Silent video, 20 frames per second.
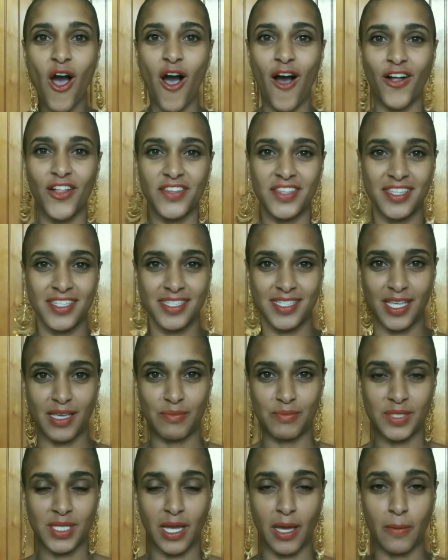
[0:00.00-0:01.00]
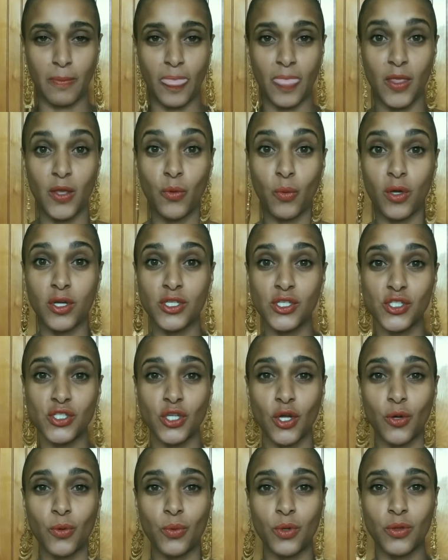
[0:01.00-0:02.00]
all at the same time. You want to
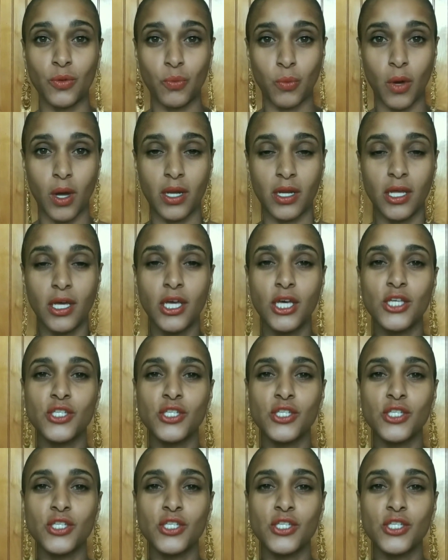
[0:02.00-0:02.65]
start with one.